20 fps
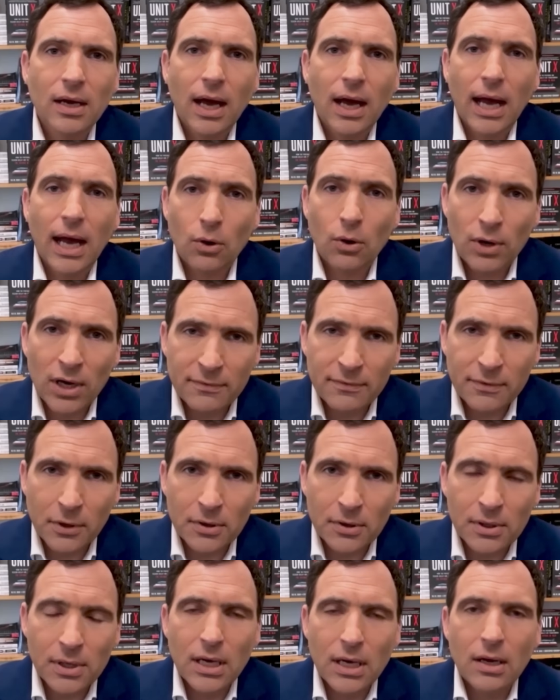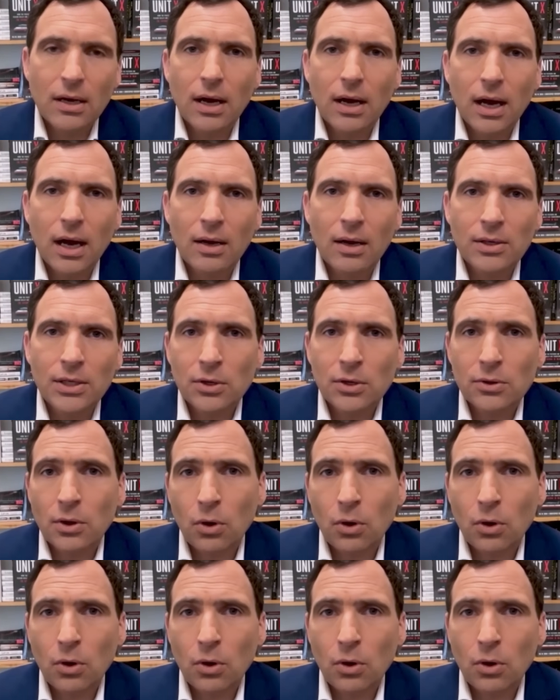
However, Uh, you know,